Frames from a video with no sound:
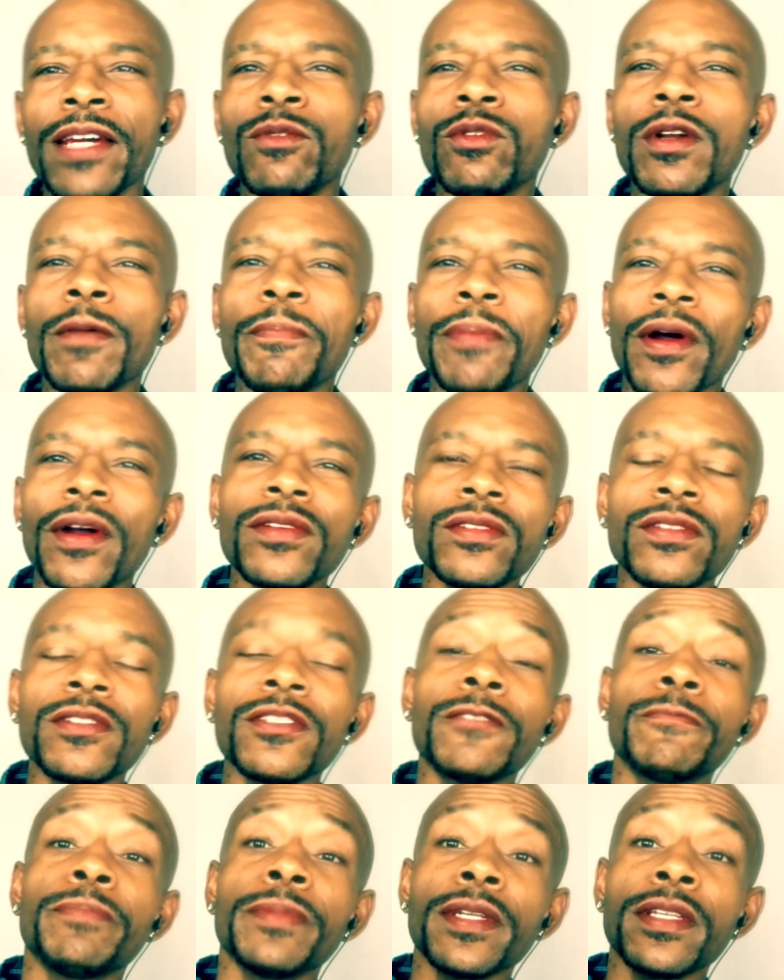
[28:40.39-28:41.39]
when a person
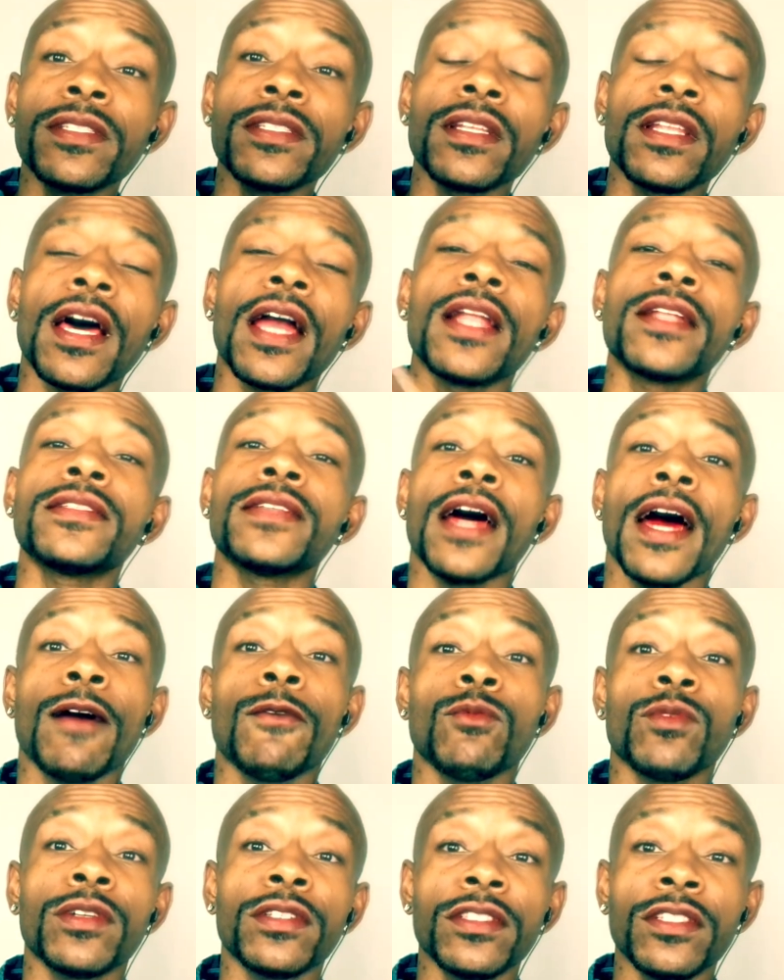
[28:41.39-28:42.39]
spends a lot of
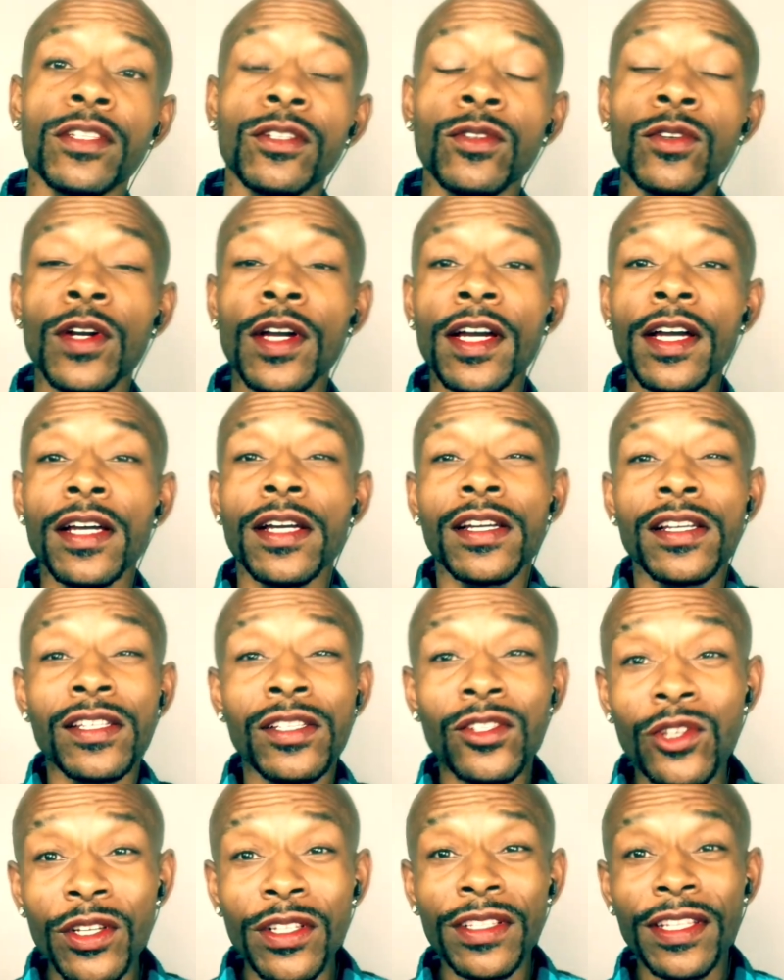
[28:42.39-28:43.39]
time with you,
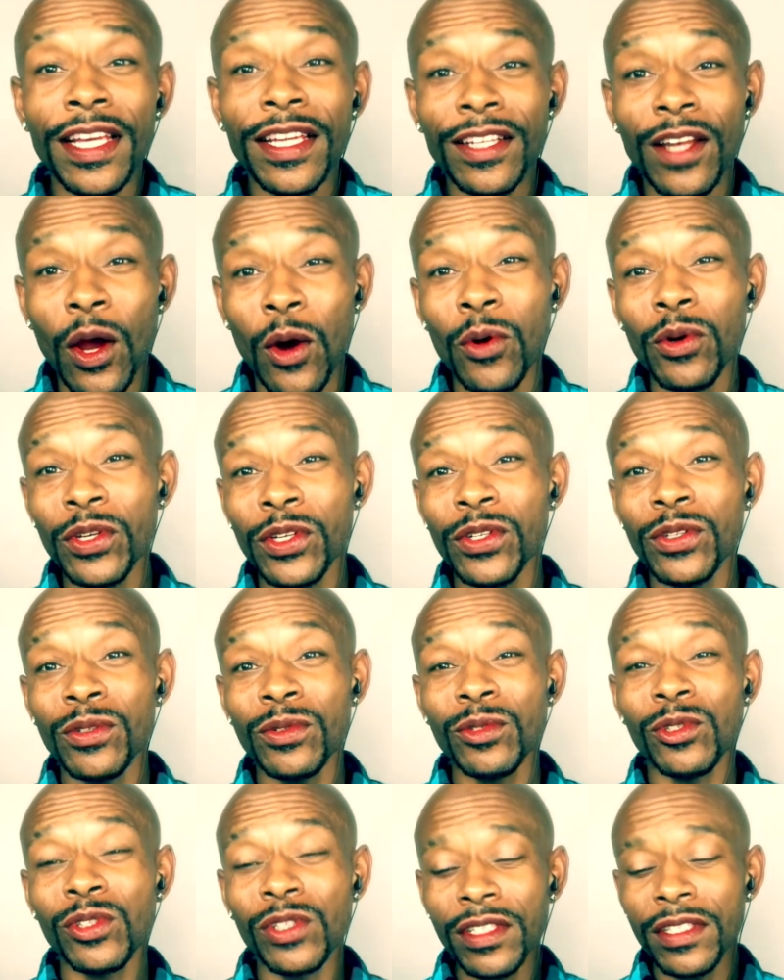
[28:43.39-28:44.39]
shouldn't they know you?
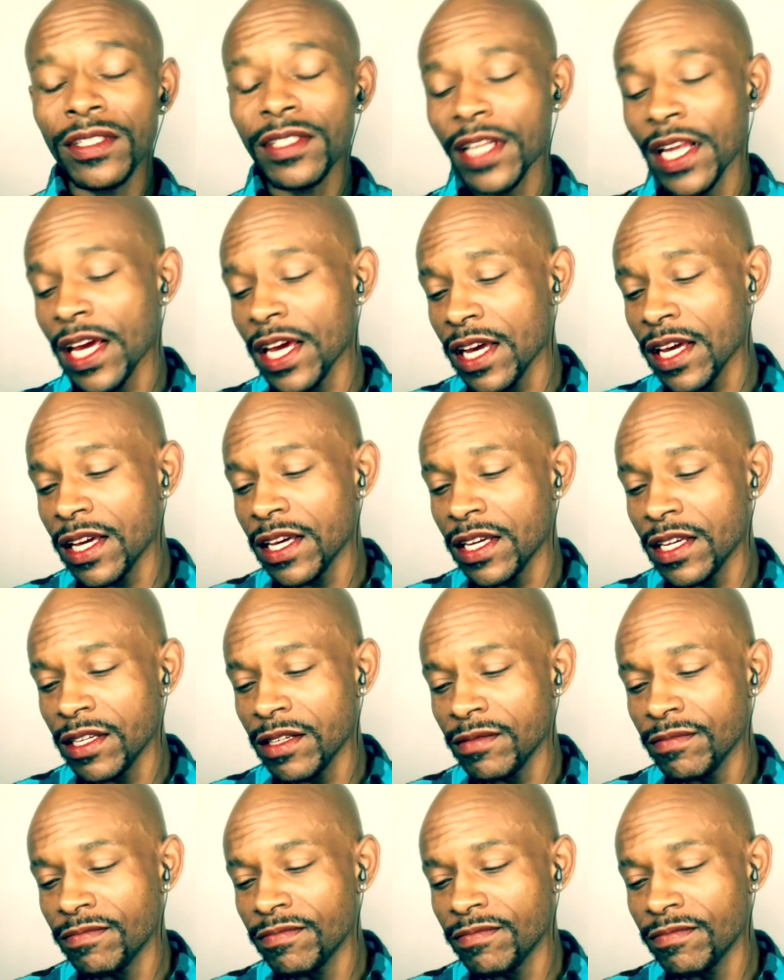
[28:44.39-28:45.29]
Shouldn't they